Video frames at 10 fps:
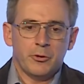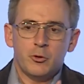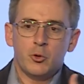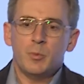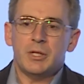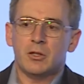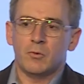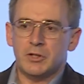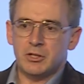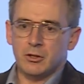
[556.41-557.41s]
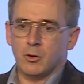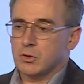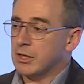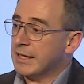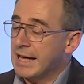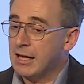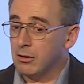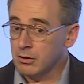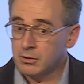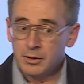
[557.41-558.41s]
are too many conflicting goals, like Hal.